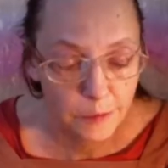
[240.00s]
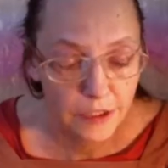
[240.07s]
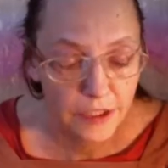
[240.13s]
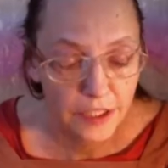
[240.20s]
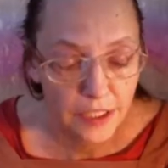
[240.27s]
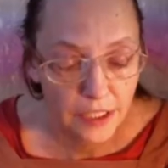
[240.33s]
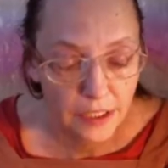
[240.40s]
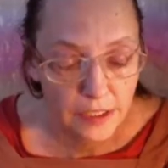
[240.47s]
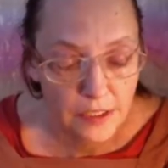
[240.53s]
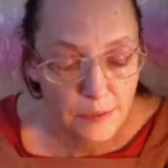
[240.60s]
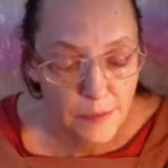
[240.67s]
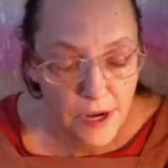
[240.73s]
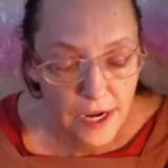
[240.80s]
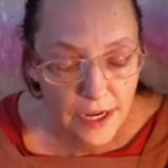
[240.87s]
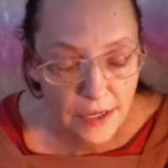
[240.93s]
building is
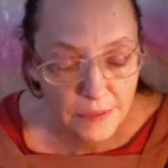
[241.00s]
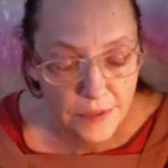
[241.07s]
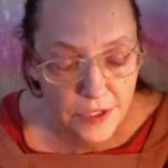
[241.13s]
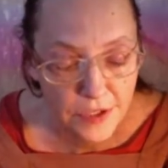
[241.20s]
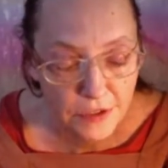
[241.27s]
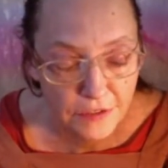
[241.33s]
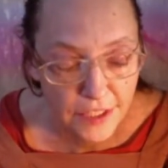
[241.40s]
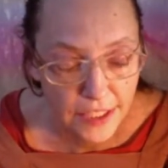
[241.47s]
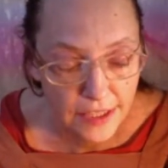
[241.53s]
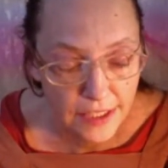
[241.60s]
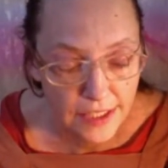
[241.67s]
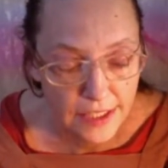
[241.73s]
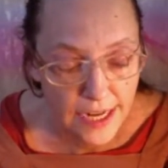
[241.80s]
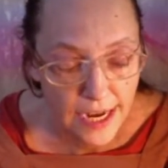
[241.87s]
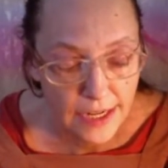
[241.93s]
by observing the
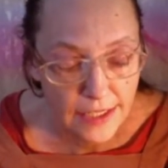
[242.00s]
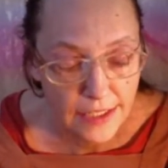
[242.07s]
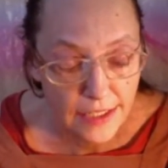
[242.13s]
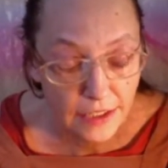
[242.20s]
size